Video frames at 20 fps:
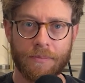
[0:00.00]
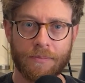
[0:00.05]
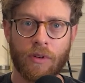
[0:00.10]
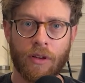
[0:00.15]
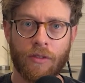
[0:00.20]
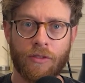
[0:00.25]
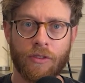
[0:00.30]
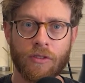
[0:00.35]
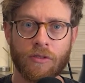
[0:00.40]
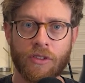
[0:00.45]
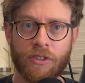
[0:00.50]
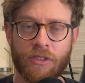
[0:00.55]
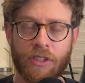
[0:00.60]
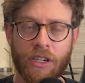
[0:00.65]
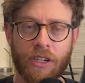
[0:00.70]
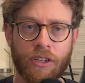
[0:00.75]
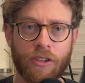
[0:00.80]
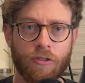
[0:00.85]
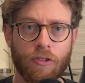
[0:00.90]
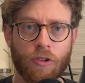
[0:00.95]
If you're
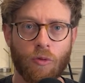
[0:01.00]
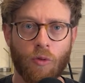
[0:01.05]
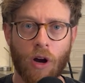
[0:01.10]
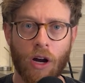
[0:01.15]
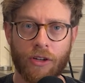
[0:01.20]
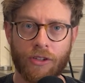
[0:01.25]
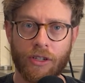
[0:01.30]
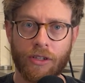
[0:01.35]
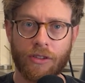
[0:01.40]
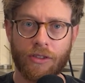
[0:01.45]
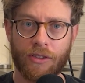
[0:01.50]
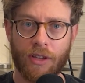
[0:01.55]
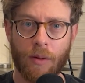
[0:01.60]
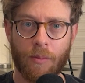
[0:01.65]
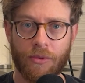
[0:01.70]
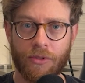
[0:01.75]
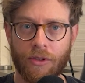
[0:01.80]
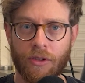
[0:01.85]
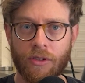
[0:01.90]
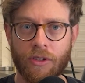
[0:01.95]
listening to or watching this
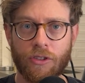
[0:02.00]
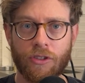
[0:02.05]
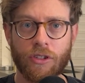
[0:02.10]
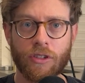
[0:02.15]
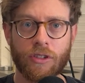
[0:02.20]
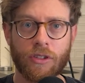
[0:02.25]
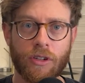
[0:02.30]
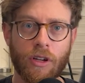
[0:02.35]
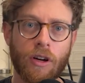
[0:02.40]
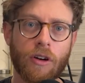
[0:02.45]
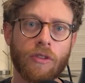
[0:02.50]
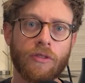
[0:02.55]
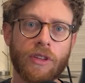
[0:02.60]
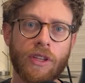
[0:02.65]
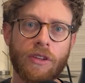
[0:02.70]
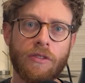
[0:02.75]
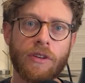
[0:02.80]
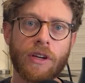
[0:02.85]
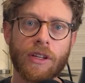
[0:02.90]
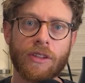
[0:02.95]
episode, you should know that
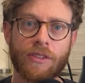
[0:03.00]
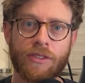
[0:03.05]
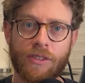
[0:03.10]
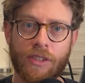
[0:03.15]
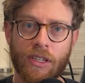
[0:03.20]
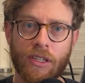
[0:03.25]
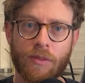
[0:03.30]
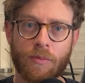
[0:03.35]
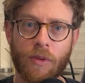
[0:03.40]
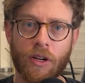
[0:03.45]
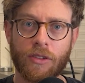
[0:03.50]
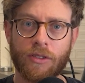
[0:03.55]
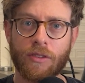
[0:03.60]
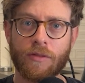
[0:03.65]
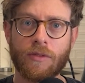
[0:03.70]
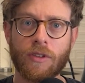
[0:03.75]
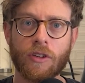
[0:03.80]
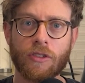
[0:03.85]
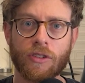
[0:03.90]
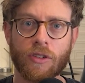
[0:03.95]
you get 6 months
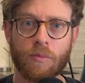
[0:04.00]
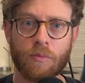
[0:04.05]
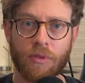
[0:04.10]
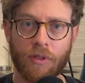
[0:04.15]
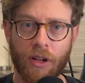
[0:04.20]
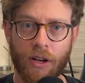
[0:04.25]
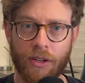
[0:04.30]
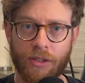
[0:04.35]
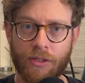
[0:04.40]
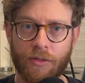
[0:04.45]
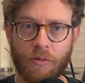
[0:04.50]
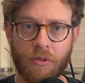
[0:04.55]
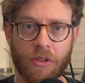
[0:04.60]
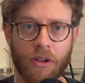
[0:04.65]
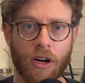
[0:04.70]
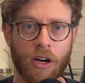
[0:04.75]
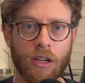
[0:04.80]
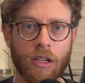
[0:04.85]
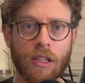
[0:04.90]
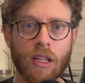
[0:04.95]
of Notion Plus with
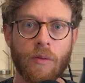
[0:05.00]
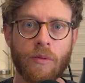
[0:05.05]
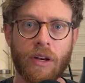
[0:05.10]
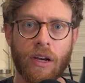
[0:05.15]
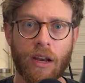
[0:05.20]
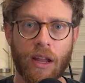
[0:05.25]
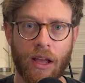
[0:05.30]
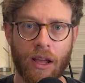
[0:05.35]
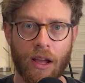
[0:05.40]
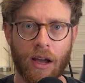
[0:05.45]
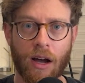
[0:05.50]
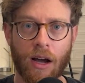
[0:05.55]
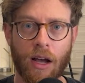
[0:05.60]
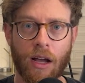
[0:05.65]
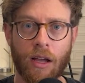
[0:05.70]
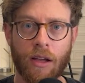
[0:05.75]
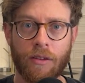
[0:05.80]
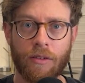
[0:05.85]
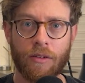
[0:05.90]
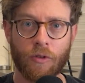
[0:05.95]
unlimited
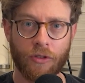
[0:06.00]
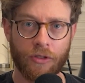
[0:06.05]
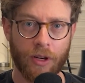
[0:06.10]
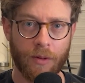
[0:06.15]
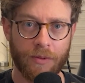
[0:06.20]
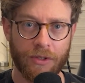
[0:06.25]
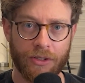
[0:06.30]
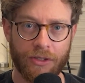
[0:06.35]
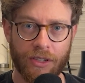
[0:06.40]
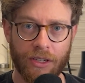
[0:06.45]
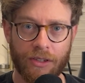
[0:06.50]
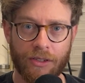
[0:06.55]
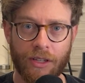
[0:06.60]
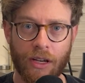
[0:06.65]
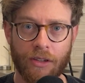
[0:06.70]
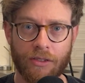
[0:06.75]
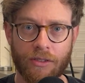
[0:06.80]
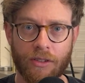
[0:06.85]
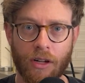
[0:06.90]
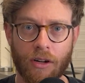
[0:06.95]
AI worth up to
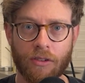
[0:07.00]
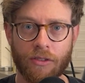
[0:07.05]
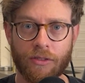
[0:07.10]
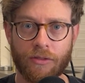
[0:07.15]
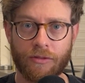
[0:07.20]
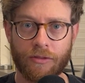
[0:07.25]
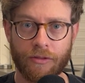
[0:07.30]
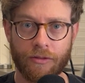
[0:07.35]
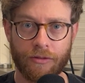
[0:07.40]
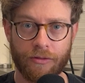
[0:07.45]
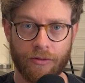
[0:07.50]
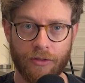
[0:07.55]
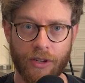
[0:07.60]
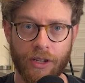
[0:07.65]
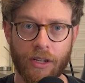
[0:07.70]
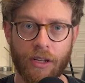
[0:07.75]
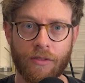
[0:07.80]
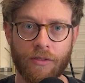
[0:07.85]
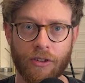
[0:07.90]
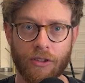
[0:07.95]
$6,000 for
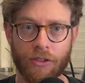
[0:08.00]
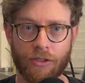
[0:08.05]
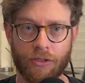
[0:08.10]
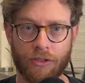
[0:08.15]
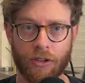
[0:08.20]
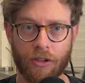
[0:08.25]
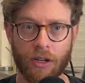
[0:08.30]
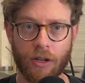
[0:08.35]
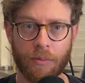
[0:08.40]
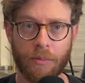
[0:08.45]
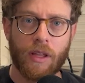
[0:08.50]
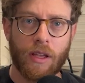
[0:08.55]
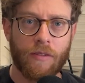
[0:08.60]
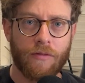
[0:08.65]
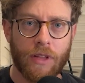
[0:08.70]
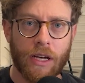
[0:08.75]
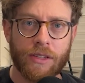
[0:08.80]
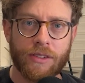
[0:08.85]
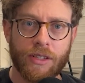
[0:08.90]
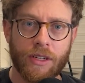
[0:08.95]
free if you're a startup. If
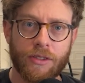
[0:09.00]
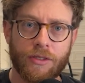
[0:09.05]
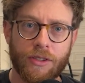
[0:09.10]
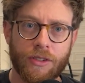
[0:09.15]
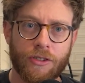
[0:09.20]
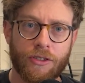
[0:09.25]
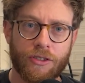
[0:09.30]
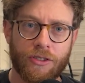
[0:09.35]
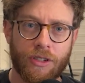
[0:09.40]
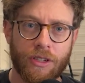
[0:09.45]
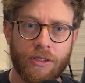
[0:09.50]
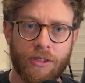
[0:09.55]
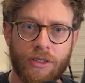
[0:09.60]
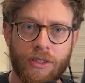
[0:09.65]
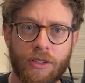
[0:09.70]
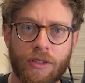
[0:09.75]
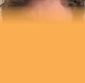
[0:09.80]
that sounds interesting to